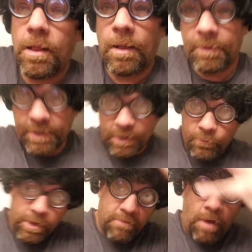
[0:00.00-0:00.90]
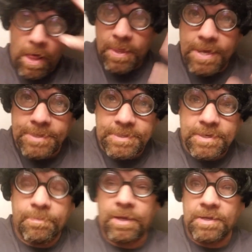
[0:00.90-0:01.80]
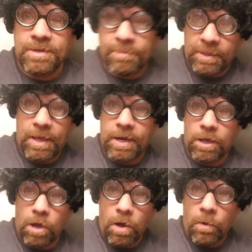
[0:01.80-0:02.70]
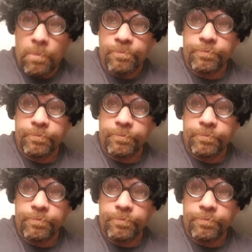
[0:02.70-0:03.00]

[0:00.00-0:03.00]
I'm going to get rid of all this because I've been letting it go